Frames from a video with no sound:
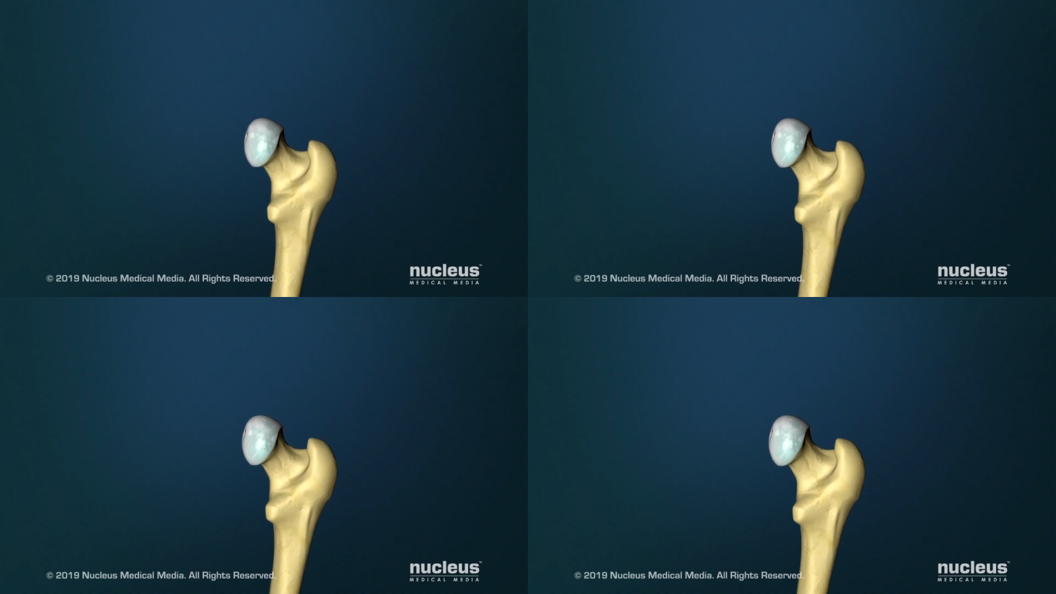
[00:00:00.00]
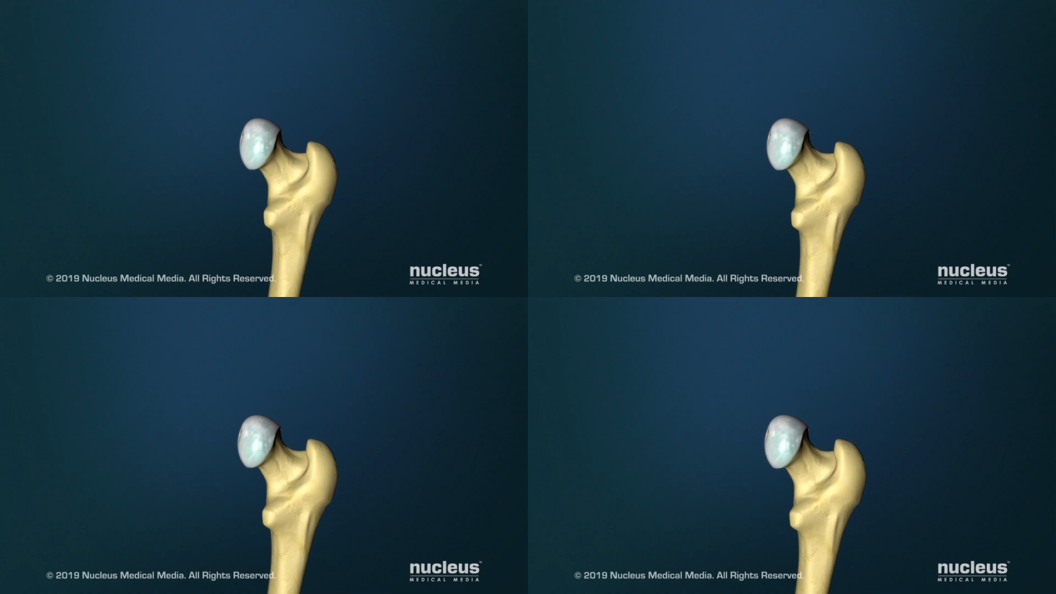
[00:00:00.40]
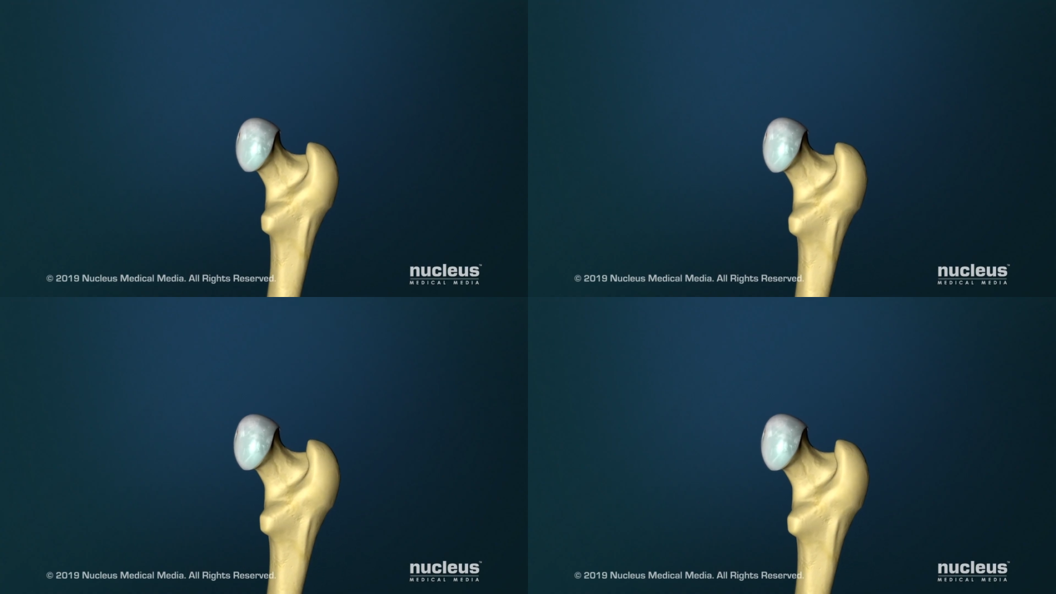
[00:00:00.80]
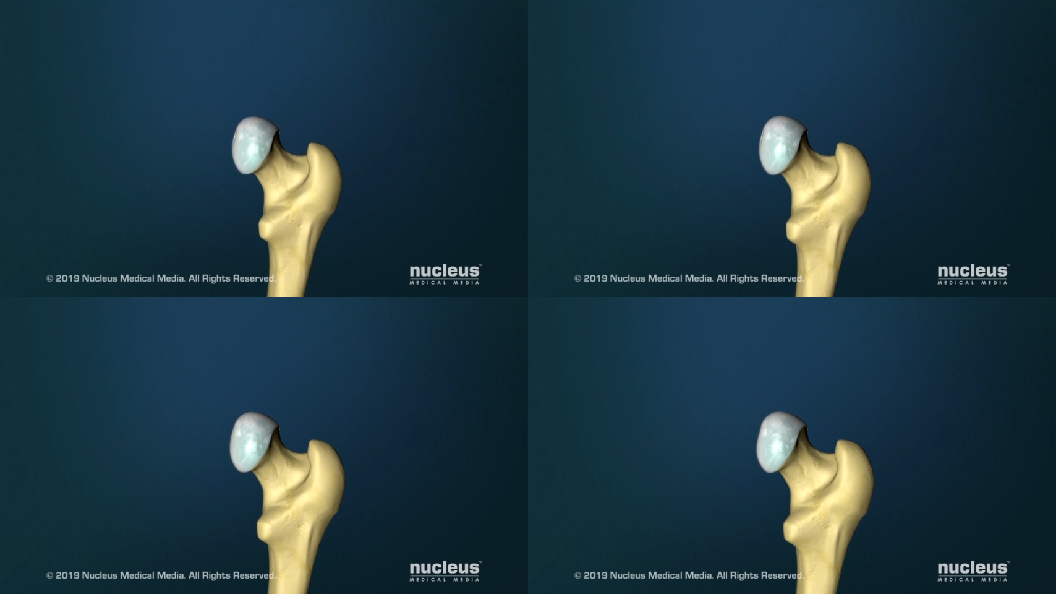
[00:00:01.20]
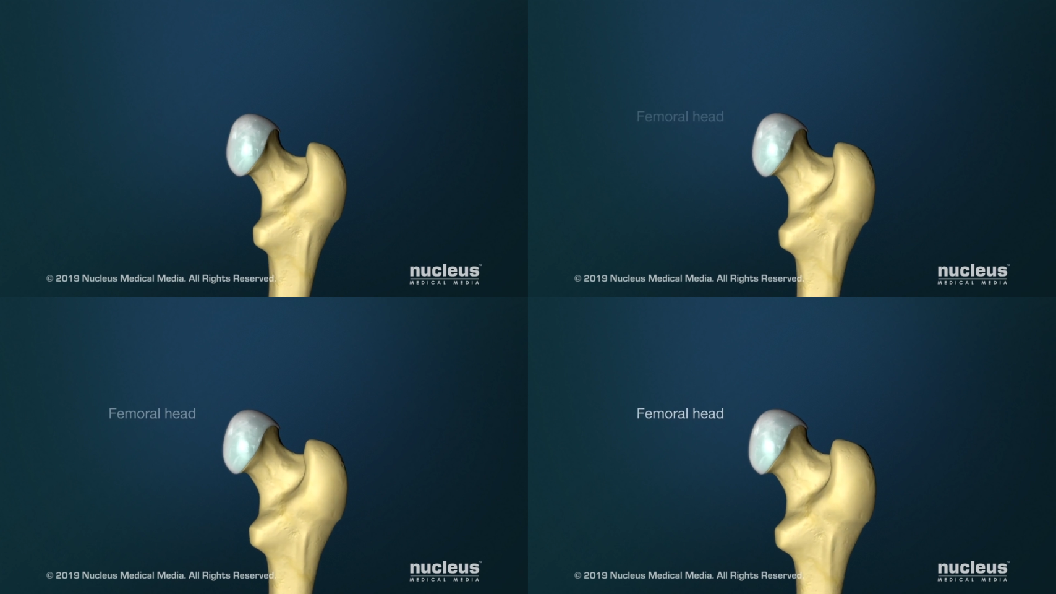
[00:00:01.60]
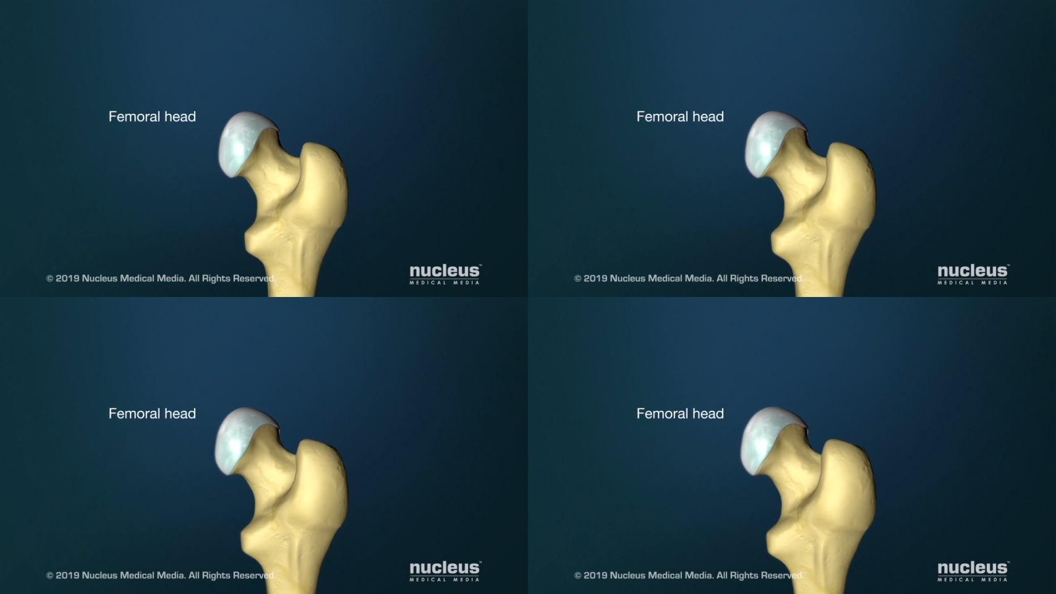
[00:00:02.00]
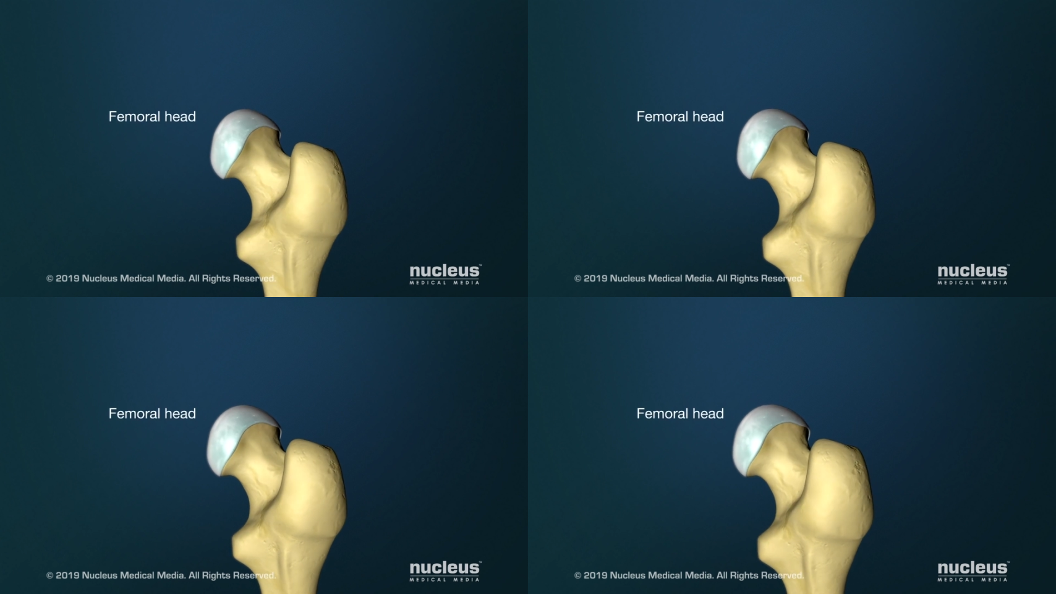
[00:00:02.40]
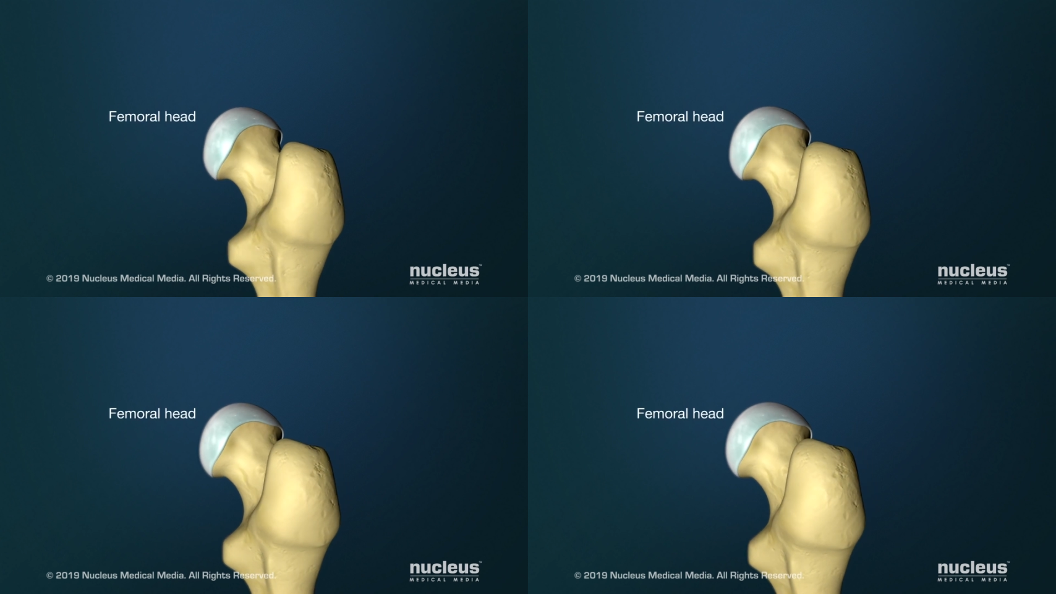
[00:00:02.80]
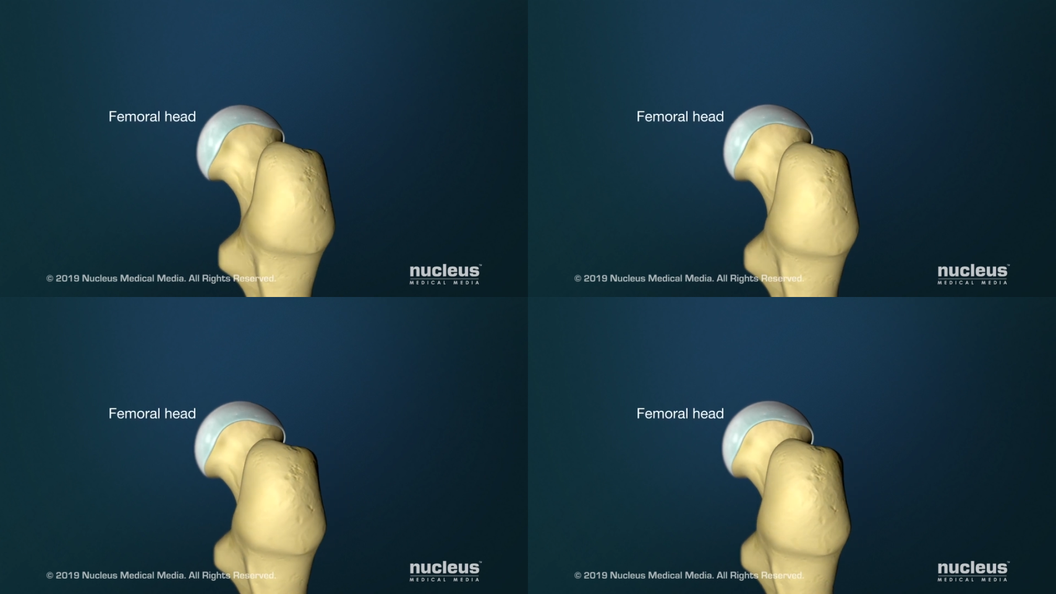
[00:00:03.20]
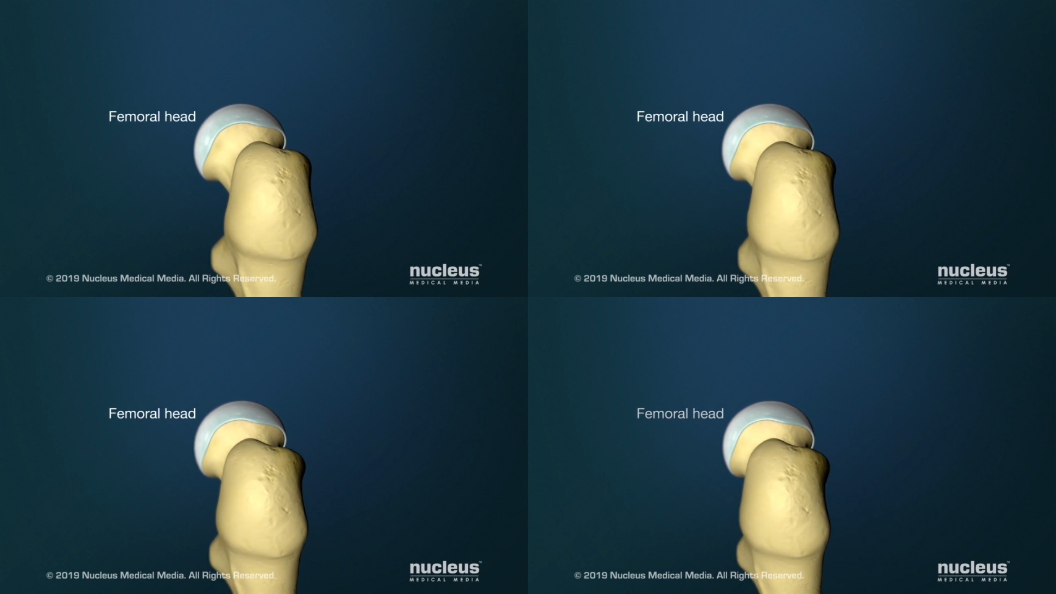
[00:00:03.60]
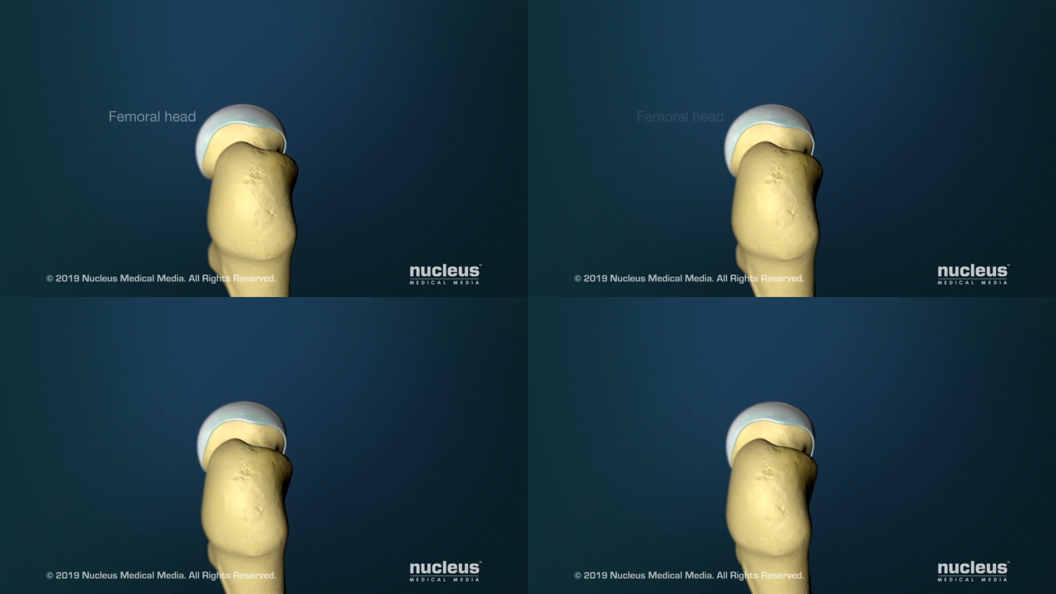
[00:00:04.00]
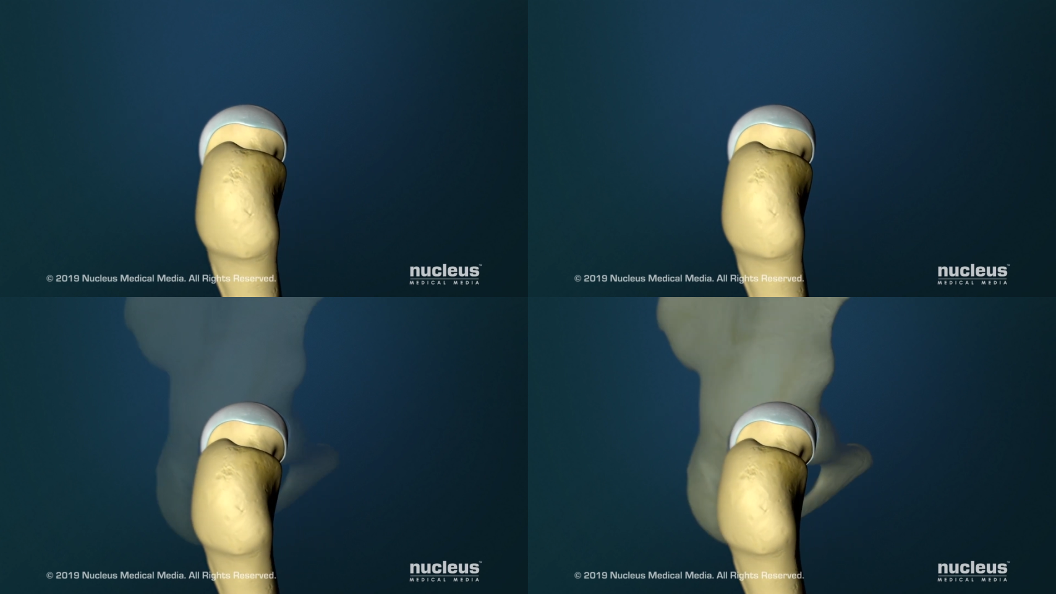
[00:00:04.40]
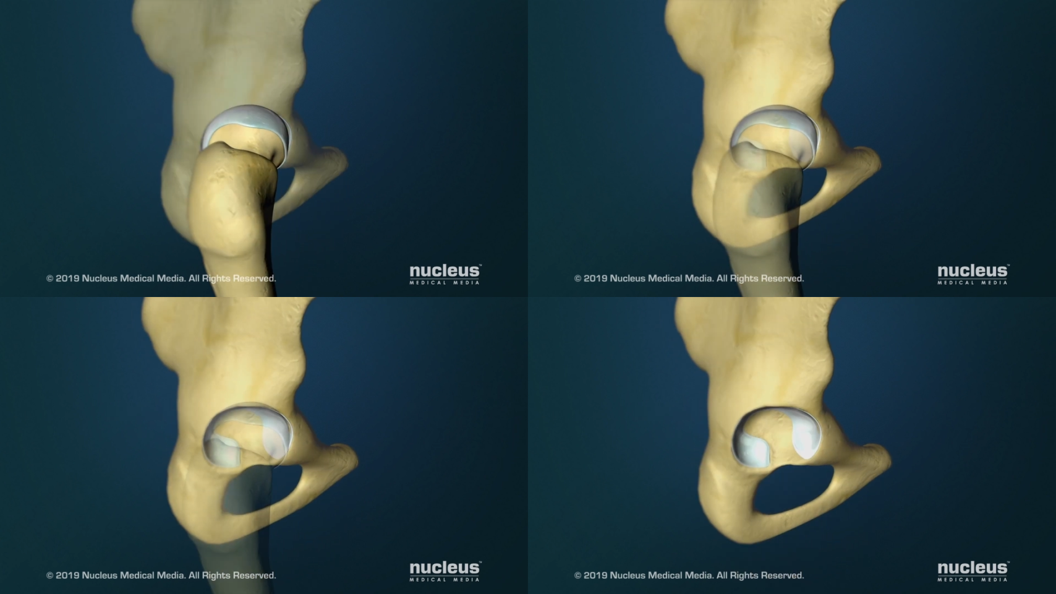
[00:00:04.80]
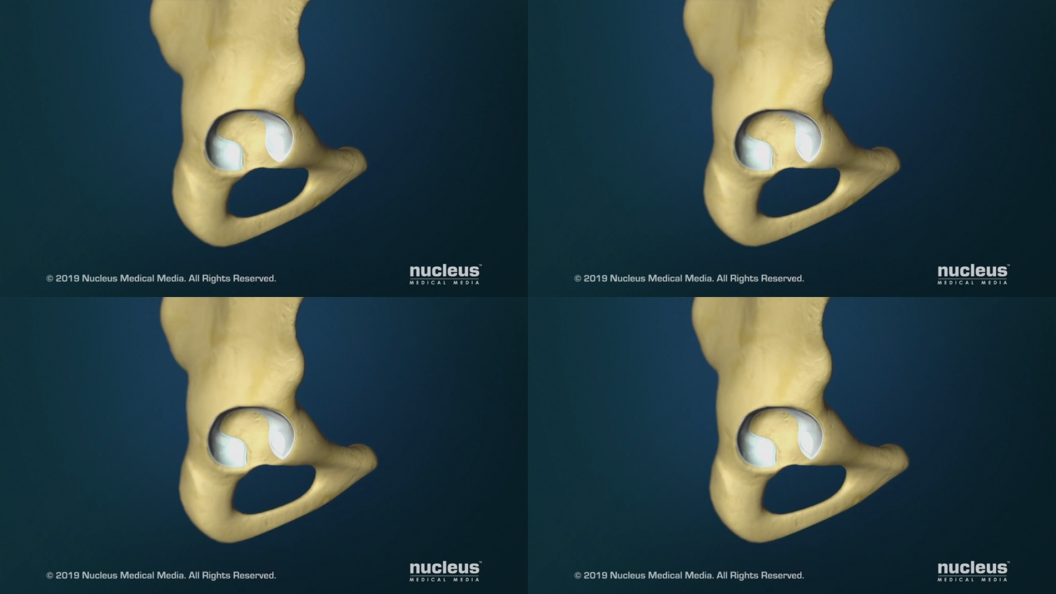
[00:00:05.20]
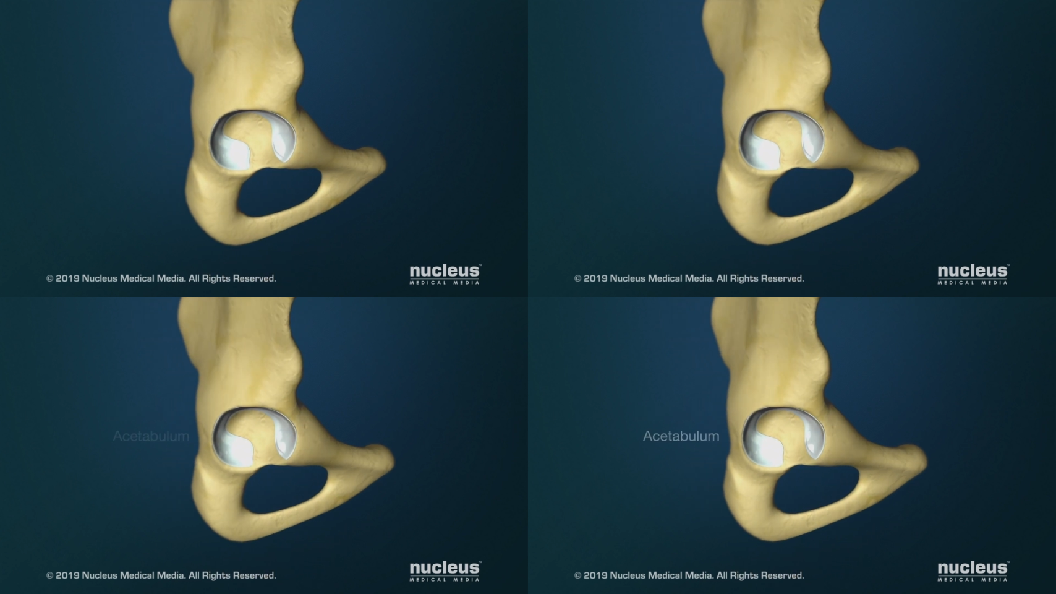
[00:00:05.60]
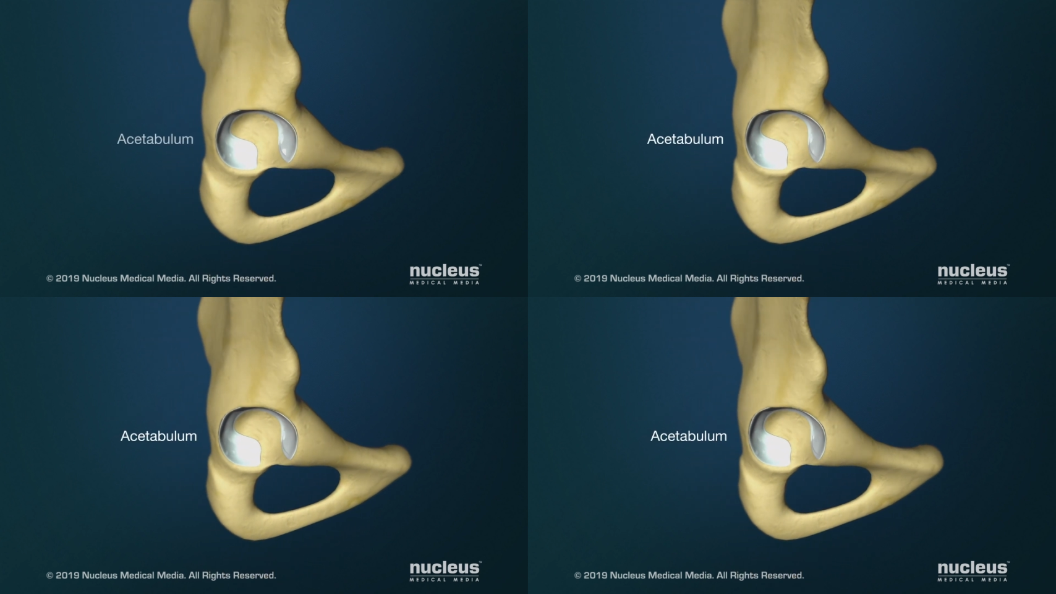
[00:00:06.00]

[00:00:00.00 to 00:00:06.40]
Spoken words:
Nobody's mouth can be seen.